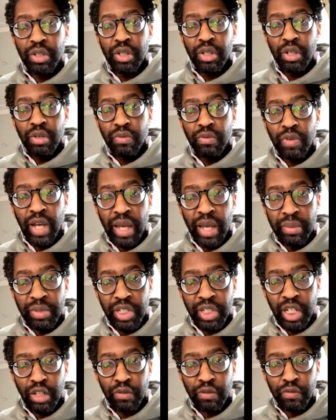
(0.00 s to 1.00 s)
for
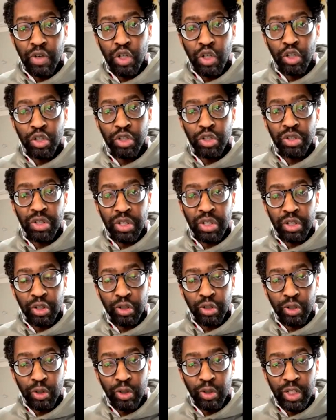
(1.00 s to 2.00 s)
MCA infarction are
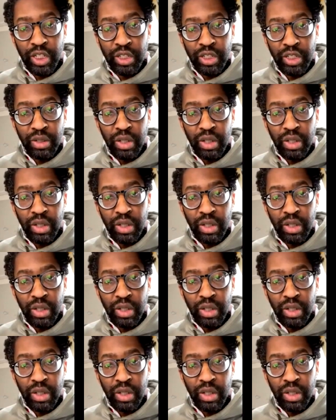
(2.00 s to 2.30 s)
included.